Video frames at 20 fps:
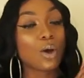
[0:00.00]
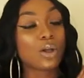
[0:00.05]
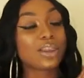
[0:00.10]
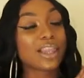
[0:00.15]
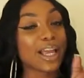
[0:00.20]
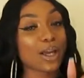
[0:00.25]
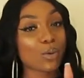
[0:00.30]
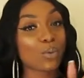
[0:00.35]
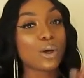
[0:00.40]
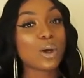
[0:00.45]

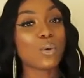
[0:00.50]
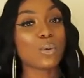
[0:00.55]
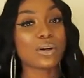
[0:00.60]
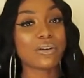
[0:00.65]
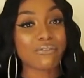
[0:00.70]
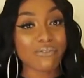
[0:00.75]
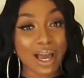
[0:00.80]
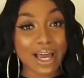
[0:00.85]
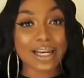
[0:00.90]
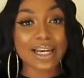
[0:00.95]
They will. When
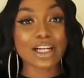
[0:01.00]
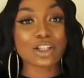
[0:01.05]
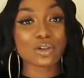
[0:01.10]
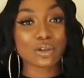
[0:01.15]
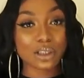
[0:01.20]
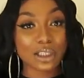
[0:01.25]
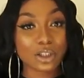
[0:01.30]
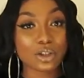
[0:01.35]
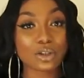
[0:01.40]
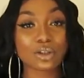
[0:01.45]
the financial
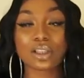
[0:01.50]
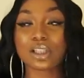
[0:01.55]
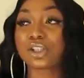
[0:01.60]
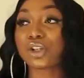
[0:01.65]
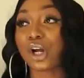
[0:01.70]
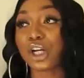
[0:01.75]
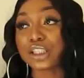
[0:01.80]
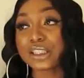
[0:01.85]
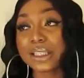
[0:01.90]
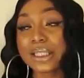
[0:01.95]
literacy
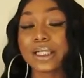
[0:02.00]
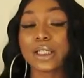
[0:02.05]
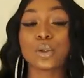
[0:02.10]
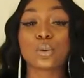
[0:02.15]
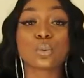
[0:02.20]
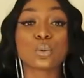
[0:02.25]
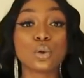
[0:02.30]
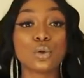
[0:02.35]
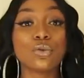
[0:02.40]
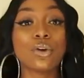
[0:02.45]
starts hitting the
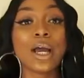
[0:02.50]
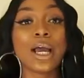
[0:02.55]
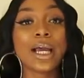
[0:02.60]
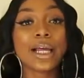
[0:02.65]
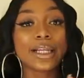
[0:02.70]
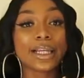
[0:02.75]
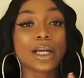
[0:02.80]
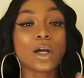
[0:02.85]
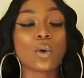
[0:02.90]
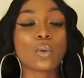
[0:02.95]
roof,
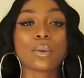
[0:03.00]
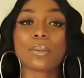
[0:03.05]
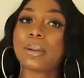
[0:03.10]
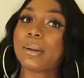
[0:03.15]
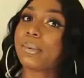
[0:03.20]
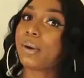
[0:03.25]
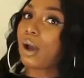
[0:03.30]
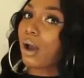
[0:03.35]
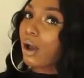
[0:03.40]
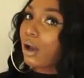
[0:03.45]
they're going to
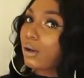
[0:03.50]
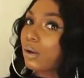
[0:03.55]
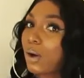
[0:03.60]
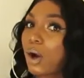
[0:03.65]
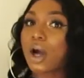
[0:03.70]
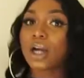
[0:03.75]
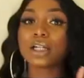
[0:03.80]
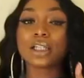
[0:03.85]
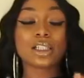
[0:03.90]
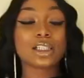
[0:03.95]
remember, oh,
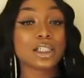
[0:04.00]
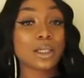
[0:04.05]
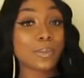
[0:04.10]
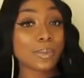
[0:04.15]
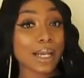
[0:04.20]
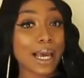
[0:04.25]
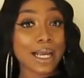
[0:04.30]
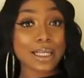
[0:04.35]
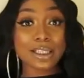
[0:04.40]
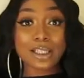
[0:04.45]
Artist
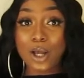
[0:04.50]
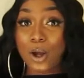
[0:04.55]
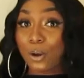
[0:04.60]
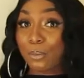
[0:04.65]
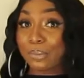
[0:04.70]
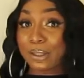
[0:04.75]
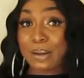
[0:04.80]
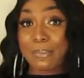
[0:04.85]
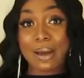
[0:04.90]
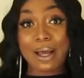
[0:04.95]
Gemini told
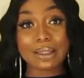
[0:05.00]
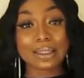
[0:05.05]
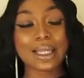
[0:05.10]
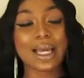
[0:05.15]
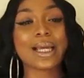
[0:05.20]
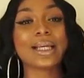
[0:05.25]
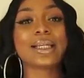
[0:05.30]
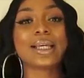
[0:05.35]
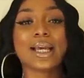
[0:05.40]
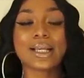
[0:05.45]
me about
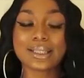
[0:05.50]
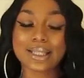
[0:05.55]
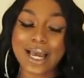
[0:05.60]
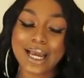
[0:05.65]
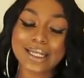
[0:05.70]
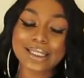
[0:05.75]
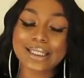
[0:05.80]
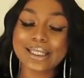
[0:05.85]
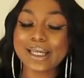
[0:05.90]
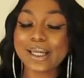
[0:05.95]
that. Yes,
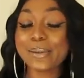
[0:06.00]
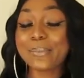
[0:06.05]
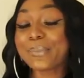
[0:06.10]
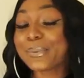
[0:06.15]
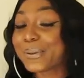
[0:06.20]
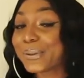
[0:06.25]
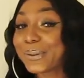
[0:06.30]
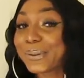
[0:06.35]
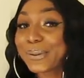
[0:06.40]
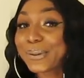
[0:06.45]
I did,
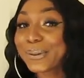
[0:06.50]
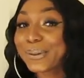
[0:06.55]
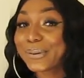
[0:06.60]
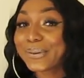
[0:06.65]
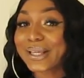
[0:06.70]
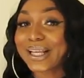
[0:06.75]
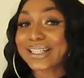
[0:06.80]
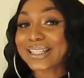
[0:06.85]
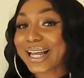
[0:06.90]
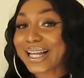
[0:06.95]
boo.
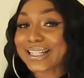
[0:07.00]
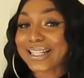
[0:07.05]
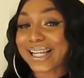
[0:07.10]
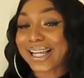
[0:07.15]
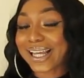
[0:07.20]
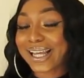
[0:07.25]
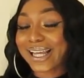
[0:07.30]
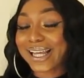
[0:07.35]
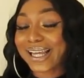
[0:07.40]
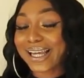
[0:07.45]
Yes, I
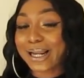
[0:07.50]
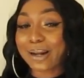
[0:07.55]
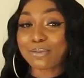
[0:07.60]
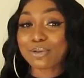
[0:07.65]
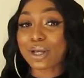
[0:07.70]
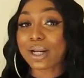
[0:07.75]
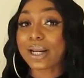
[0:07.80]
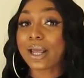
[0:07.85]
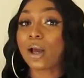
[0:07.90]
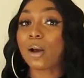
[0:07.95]
did. I'm
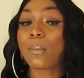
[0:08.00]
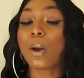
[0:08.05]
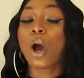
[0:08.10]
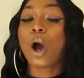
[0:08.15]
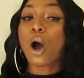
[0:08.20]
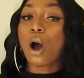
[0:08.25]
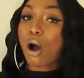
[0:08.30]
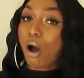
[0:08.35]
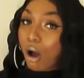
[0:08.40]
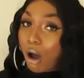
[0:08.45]
trying to help
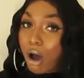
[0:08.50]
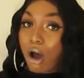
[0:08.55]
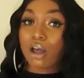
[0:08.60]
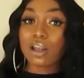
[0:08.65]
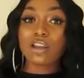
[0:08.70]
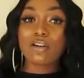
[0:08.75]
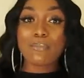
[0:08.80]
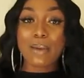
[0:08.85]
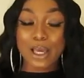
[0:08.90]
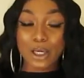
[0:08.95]

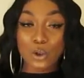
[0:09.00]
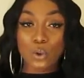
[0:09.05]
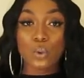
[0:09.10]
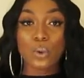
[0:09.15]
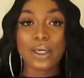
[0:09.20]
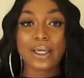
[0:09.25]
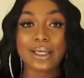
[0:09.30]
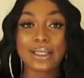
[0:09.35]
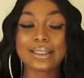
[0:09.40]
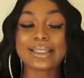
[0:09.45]
all of my
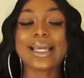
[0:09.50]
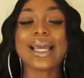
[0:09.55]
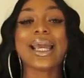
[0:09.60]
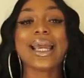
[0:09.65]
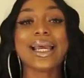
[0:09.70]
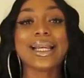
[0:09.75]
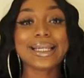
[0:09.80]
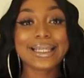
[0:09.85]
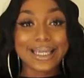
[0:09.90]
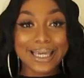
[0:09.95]
queens
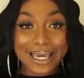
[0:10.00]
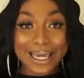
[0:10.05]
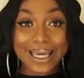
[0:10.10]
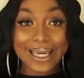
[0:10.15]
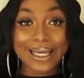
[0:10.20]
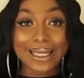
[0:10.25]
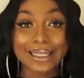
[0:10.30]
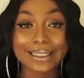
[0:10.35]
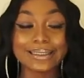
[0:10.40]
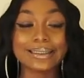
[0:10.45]
and
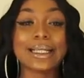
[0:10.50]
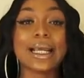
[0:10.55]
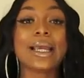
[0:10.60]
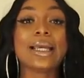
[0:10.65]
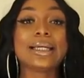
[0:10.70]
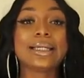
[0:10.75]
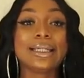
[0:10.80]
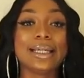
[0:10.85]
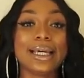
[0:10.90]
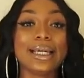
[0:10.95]
kings
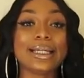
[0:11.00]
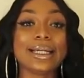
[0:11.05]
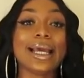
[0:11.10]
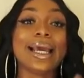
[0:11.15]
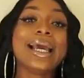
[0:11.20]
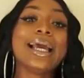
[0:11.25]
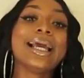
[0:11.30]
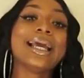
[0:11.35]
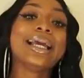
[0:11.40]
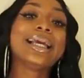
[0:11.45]
get
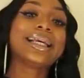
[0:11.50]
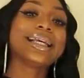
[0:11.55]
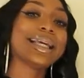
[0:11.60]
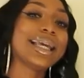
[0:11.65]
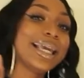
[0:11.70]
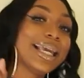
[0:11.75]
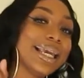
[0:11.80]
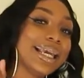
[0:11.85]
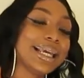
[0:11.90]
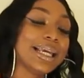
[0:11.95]

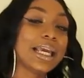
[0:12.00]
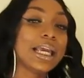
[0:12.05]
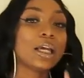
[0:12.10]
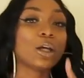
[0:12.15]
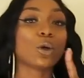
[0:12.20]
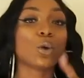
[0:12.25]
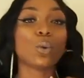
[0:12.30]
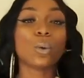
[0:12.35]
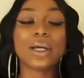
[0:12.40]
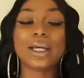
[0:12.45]
king
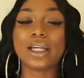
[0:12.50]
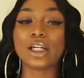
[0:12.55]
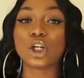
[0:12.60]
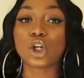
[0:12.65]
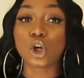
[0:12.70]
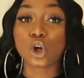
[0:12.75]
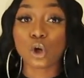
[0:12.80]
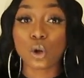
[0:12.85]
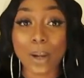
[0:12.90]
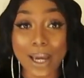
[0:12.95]
and queen
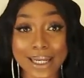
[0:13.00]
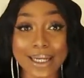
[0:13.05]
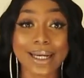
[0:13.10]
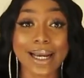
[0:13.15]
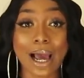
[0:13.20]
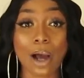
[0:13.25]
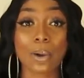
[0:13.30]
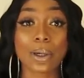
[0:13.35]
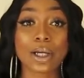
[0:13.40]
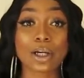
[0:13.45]
credit
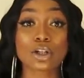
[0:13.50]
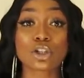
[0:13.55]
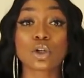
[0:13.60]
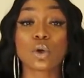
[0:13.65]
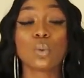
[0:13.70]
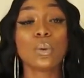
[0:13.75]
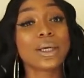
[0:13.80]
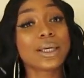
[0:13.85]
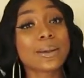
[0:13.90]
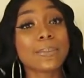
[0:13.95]
out here so
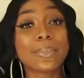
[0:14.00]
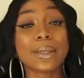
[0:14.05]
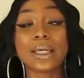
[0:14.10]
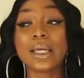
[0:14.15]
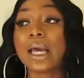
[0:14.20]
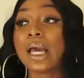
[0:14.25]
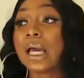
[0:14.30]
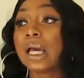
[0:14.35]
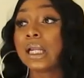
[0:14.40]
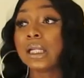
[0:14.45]
we can
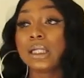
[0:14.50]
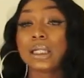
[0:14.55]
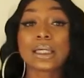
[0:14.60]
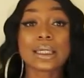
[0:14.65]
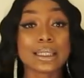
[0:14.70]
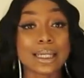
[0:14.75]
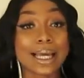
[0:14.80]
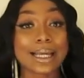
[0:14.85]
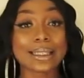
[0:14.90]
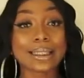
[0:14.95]
be looking
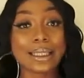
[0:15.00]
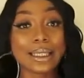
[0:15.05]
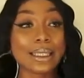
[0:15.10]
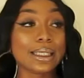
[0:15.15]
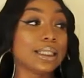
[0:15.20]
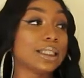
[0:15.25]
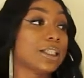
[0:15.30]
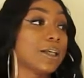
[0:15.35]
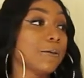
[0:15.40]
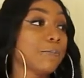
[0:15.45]
like
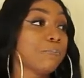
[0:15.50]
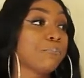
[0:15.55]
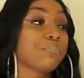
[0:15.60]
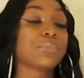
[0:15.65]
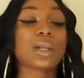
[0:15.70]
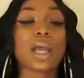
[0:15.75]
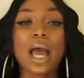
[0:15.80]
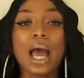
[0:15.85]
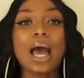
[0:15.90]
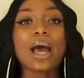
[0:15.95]
these.
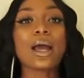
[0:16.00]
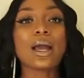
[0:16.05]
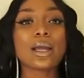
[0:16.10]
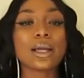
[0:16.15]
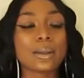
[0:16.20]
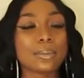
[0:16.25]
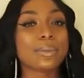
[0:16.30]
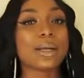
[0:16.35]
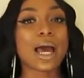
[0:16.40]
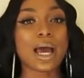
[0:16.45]

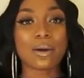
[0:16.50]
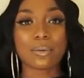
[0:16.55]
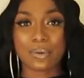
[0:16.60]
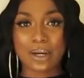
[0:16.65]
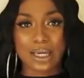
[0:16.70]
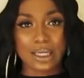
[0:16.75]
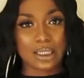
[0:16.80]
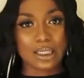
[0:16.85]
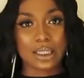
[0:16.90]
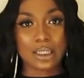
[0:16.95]
I am not
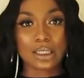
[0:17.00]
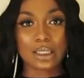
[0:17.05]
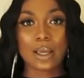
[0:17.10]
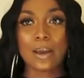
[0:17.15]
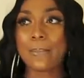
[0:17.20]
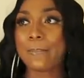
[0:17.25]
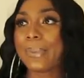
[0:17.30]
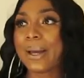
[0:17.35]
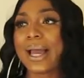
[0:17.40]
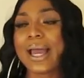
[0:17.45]
racist,
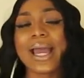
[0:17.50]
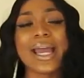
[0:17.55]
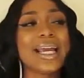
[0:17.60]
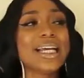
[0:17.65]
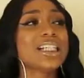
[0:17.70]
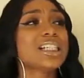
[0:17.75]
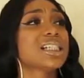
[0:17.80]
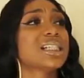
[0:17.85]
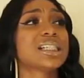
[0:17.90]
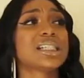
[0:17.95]
but
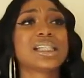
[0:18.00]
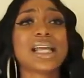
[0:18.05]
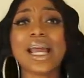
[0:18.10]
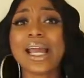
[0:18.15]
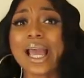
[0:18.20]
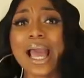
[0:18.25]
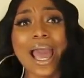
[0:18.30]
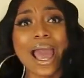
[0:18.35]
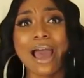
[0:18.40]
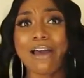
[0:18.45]
Asians, they
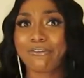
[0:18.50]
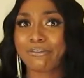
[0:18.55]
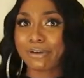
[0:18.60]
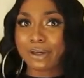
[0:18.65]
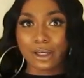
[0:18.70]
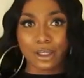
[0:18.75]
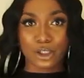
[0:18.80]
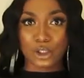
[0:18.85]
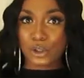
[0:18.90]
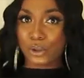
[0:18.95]
have
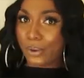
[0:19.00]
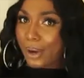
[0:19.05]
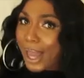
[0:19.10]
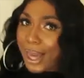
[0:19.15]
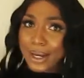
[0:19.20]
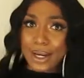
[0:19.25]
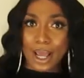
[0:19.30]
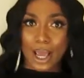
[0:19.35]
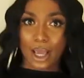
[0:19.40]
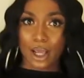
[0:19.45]
good
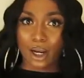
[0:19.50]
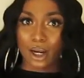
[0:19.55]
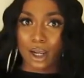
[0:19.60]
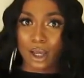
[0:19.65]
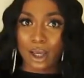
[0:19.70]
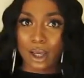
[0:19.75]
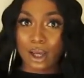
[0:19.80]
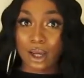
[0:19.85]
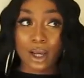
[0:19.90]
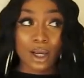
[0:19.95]
credit.
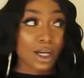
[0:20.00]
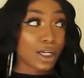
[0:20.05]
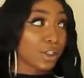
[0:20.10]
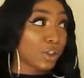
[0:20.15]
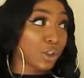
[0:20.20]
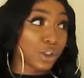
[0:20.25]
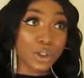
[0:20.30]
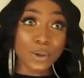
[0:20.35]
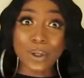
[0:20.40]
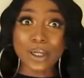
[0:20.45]

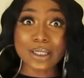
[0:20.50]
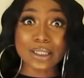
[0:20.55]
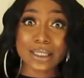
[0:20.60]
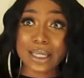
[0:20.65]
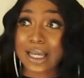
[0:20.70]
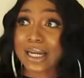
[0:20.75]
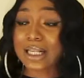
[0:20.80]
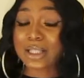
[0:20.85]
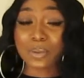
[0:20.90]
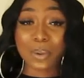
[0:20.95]
Do you
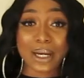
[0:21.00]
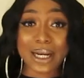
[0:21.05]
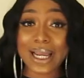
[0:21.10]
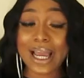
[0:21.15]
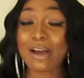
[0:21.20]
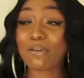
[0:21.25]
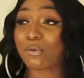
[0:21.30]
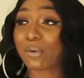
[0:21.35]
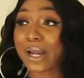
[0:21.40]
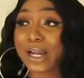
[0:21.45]
understand that's why they
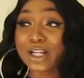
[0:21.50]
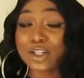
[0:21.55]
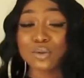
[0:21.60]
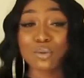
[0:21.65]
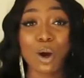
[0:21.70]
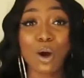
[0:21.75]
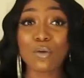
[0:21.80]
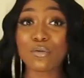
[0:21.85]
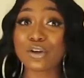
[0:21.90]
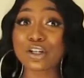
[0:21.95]
have Range
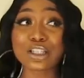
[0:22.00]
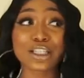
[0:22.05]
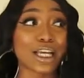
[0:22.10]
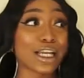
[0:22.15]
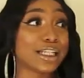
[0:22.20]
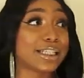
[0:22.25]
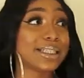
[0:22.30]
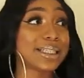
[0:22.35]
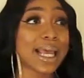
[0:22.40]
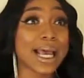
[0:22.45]
Rovers
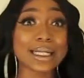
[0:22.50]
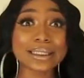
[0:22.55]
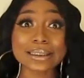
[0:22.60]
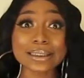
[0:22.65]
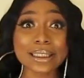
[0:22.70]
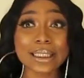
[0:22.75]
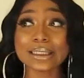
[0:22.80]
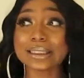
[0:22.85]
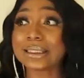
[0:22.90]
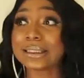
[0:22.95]
and
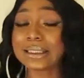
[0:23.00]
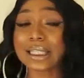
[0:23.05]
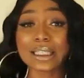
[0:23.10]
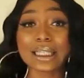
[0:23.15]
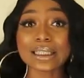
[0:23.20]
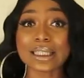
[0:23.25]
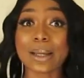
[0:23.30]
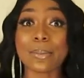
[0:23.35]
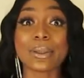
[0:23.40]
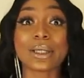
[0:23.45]
Teslas and stuff
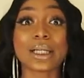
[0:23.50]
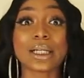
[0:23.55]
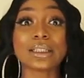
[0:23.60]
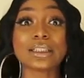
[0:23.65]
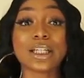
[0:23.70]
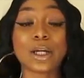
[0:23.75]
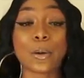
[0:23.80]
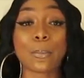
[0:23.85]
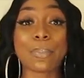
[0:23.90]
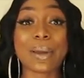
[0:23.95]
like that? Because
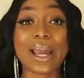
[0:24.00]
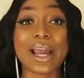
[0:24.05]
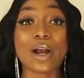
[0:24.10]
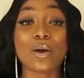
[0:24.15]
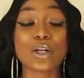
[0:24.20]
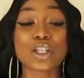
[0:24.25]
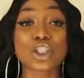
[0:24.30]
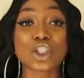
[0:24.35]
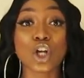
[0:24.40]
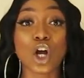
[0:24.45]
their
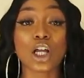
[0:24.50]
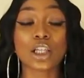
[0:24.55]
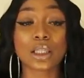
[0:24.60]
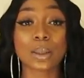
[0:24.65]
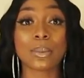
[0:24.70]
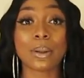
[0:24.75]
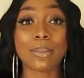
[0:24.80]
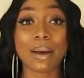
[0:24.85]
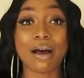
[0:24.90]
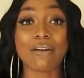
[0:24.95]
parents taught
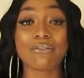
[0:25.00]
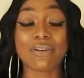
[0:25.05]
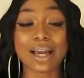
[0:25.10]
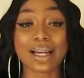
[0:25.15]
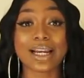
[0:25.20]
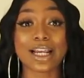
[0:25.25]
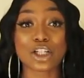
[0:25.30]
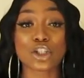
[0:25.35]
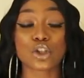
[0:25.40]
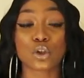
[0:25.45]
them about
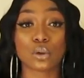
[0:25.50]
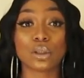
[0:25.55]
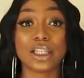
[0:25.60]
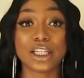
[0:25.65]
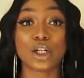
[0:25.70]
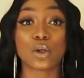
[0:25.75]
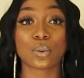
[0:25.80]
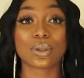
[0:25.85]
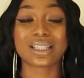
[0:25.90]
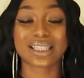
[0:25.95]
financial
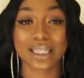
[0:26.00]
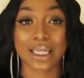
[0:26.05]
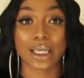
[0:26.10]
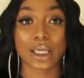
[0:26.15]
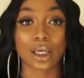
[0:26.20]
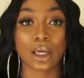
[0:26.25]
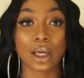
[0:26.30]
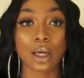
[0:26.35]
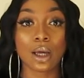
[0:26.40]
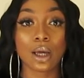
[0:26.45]

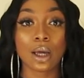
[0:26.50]
literacy.